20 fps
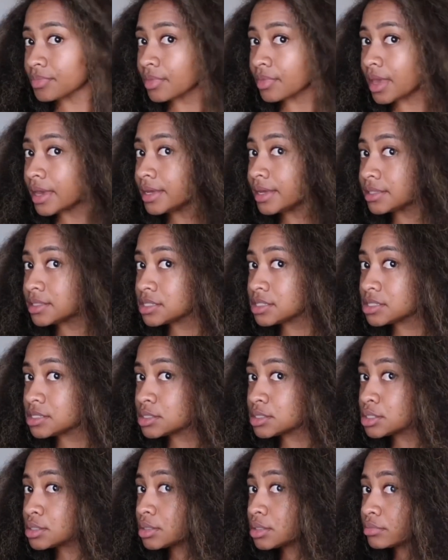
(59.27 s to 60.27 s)

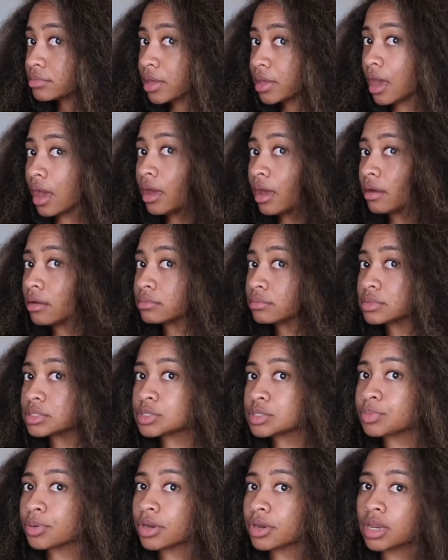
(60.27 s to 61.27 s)
it's
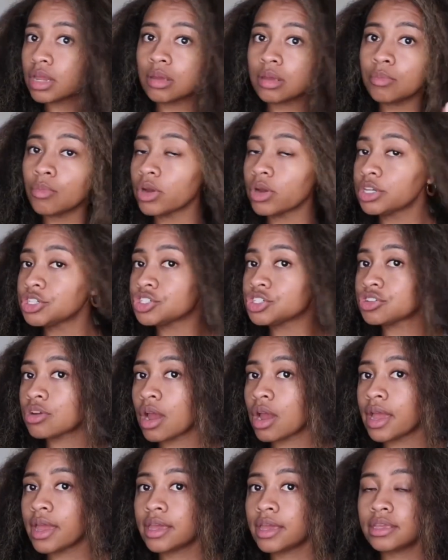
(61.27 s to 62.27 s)
pretty
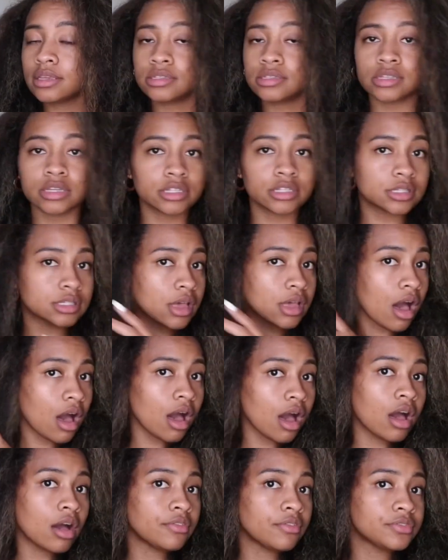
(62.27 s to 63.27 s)
moisturized, it's
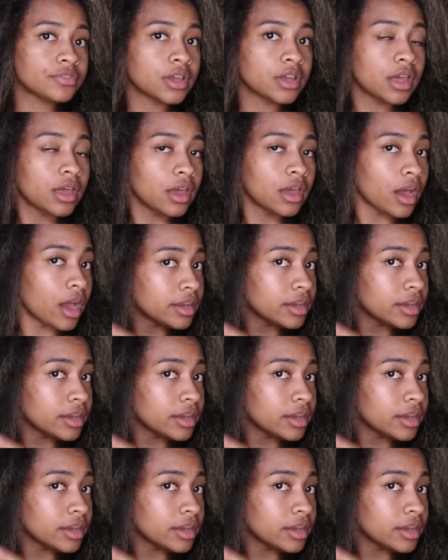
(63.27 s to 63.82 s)
soft. I